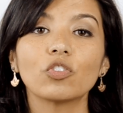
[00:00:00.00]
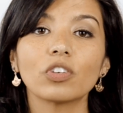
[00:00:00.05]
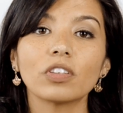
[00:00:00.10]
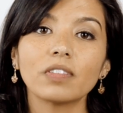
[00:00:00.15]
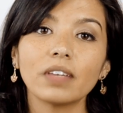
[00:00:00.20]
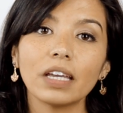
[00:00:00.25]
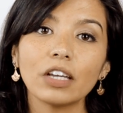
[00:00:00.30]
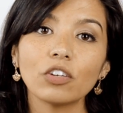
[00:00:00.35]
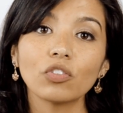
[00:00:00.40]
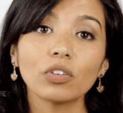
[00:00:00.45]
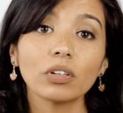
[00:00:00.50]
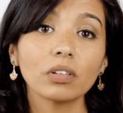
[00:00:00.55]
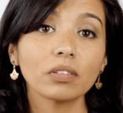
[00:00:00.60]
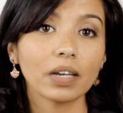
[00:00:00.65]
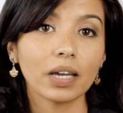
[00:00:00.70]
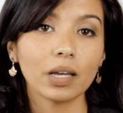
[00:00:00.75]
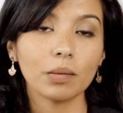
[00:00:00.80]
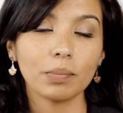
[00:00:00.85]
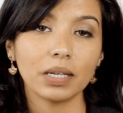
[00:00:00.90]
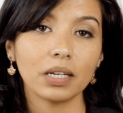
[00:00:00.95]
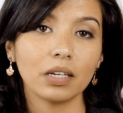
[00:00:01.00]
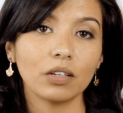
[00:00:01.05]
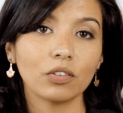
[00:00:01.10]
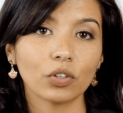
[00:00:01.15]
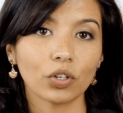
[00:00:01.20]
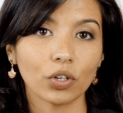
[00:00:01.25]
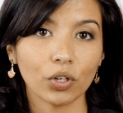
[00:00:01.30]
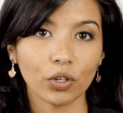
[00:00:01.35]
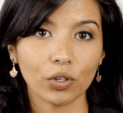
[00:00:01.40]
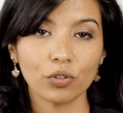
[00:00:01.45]
Gestational diabetes
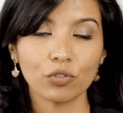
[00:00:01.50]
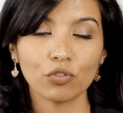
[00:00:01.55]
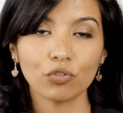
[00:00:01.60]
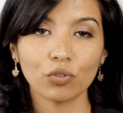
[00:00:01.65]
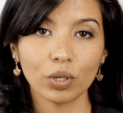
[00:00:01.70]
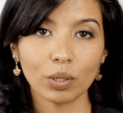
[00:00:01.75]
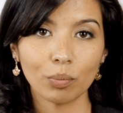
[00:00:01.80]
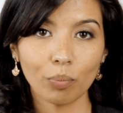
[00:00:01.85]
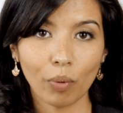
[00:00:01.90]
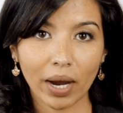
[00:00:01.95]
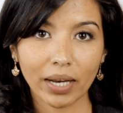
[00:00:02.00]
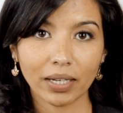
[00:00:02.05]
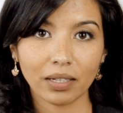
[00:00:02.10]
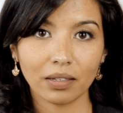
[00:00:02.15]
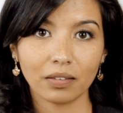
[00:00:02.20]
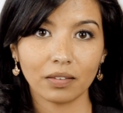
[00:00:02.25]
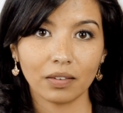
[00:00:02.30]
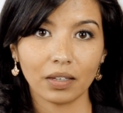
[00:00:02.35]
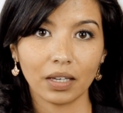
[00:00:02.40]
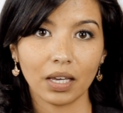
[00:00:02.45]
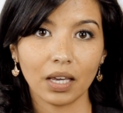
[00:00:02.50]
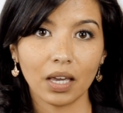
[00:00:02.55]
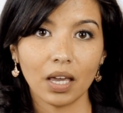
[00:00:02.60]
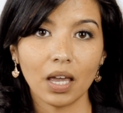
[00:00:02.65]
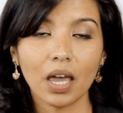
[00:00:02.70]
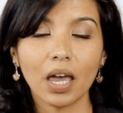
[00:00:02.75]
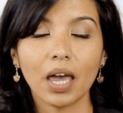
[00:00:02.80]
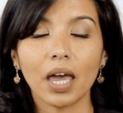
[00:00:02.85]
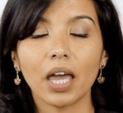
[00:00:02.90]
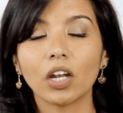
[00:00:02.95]
occurs during pregnancy,
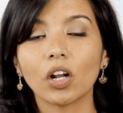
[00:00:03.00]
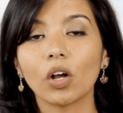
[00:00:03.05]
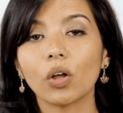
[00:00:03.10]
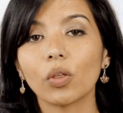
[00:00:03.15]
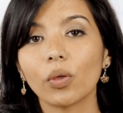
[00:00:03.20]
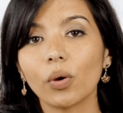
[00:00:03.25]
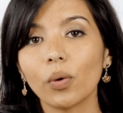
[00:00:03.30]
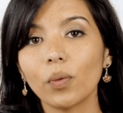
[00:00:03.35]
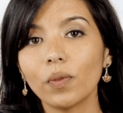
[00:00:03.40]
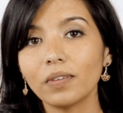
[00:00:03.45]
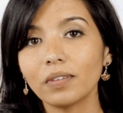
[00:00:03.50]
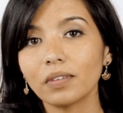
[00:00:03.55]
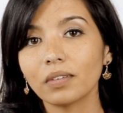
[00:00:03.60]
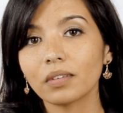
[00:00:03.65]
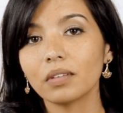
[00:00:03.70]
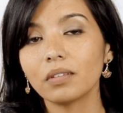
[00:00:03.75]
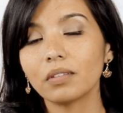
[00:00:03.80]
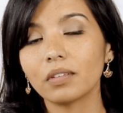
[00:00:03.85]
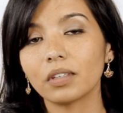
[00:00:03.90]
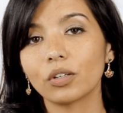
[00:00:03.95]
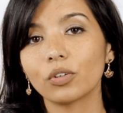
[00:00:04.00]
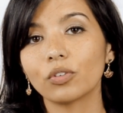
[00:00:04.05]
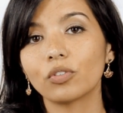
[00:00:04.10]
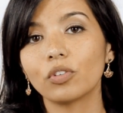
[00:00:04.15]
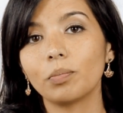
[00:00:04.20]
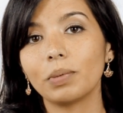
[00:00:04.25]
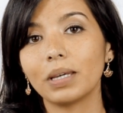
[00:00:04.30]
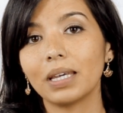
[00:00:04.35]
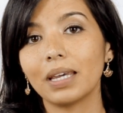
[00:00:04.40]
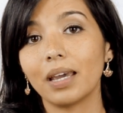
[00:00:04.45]
and although this is considered
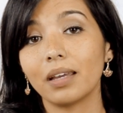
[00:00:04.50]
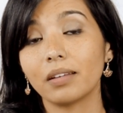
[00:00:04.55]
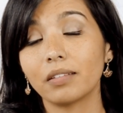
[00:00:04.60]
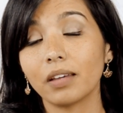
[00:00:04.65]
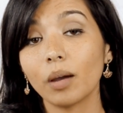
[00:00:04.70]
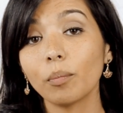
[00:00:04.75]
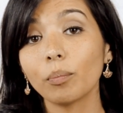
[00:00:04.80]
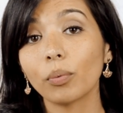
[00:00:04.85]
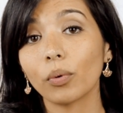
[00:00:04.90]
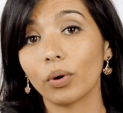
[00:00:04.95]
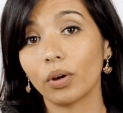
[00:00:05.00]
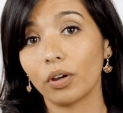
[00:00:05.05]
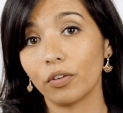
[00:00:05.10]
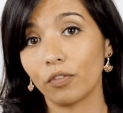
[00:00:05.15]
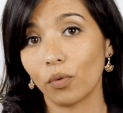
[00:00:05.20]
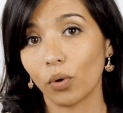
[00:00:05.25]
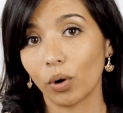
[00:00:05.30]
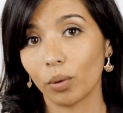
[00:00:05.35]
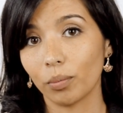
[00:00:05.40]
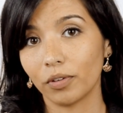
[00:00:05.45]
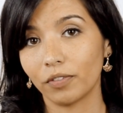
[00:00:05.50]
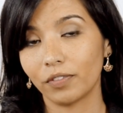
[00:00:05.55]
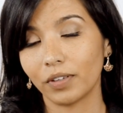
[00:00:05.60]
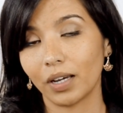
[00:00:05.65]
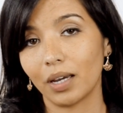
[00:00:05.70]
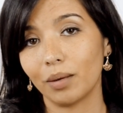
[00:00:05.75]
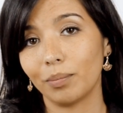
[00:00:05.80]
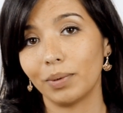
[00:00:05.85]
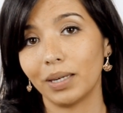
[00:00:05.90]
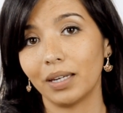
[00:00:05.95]
to be a temporary form of
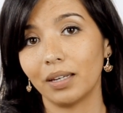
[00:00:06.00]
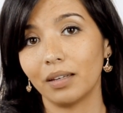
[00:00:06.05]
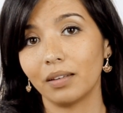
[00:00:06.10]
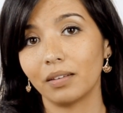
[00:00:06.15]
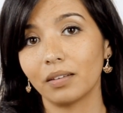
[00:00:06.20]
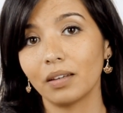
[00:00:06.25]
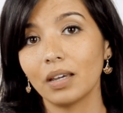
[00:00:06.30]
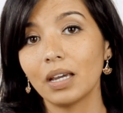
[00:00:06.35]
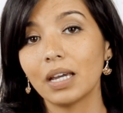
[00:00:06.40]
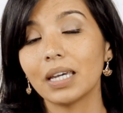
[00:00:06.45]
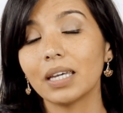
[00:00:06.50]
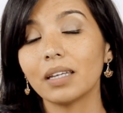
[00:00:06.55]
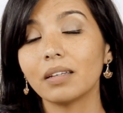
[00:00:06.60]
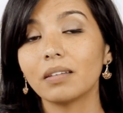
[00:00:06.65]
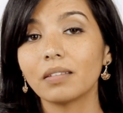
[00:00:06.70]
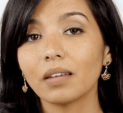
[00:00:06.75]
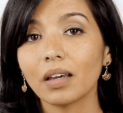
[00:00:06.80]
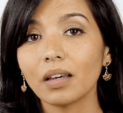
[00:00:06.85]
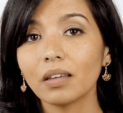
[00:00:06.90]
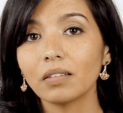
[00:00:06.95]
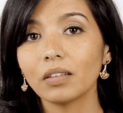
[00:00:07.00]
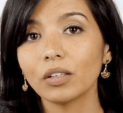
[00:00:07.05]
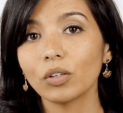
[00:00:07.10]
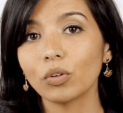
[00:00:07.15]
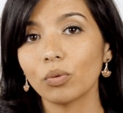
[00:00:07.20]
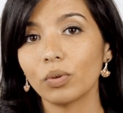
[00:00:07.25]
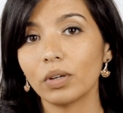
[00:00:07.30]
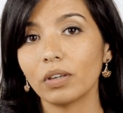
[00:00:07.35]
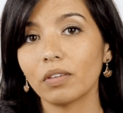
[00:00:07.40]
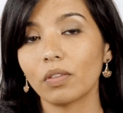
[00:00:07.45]
diabetes, it does
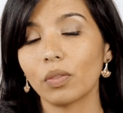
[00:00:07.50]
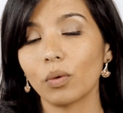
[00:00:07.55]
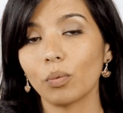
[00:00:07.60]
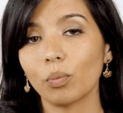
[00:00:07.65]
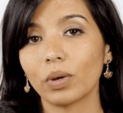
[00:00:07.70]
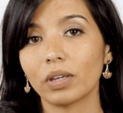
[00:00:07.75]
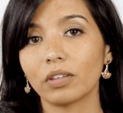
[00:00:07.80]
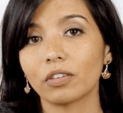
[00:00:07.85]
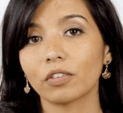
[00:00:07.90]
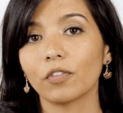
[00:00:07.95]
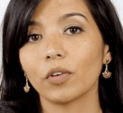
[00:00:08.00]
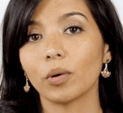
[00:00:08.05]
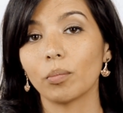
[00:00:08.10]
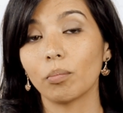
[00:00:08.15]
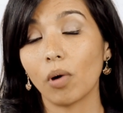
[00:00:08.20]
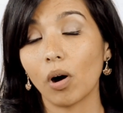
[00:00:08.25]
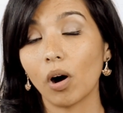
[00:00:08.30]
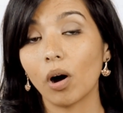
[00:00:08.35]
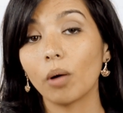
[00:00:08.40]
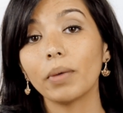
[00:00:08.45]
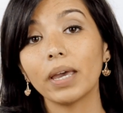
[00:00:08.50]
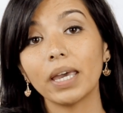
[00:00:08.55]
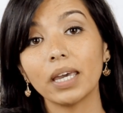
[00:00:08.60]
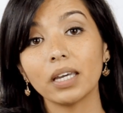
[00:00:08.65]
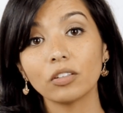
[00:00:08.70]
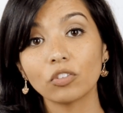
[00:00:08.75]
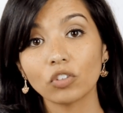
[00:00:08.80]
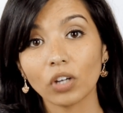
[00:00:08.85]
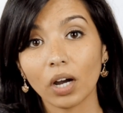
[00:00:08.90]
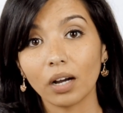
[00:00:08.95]
increase the risk for mom
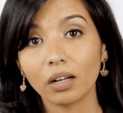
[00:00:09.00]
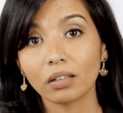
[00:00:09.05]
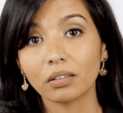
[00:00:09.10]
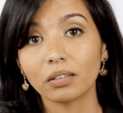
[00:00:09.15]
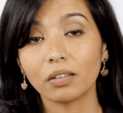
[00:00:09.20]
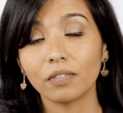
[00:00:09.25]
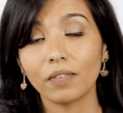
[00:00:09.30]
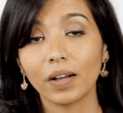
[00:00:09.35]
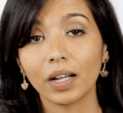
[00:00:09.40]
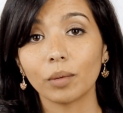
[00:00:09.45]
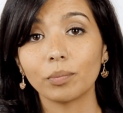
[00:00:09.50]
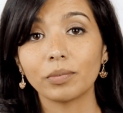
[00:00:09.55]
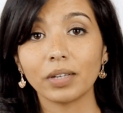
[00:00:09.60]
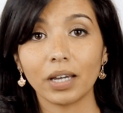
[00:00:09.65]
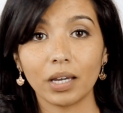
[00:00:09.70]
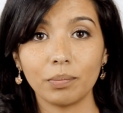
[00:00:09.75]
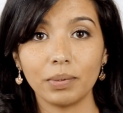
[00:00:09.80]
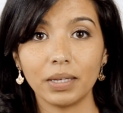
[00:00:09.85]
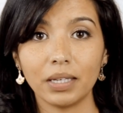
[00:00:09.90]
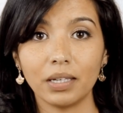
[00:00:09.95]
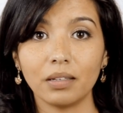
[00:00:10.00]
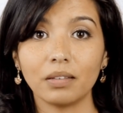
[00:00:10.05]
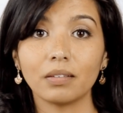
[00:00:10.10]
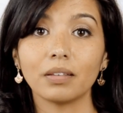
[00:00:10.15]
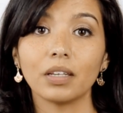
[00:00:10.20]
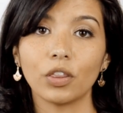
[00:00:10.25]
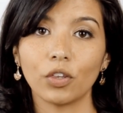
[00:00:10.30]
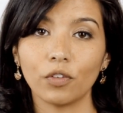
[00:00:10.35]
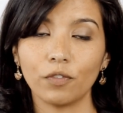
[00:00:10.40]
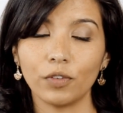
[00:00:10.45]
and child to develop diabetes
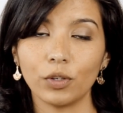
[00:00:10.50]
in the